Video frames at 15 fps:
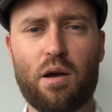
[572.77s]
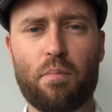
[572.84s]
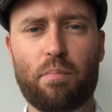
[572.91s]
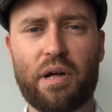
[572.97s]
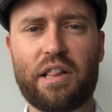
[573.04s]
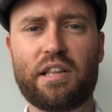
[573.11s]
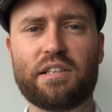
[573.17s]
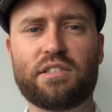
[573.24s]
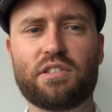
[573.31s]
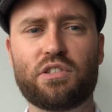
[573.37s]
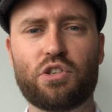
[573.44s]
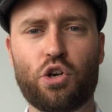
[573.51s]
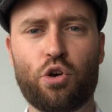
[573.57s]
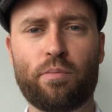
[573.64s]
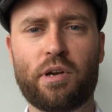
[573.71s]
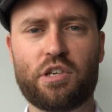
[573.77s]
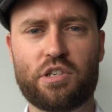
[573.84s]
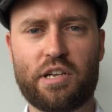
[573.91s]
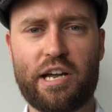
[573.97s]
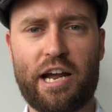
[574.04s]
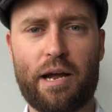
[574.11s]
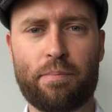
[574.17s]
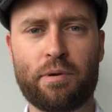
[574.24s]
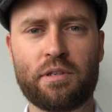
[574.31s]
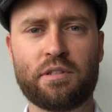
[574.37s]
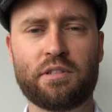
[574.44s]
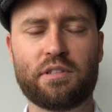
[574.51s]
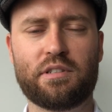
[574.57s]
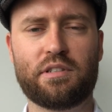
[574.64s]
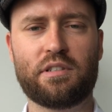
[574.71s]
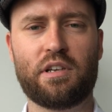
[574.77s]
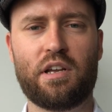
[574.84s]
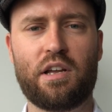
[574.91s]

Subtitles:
But there's so much that happens,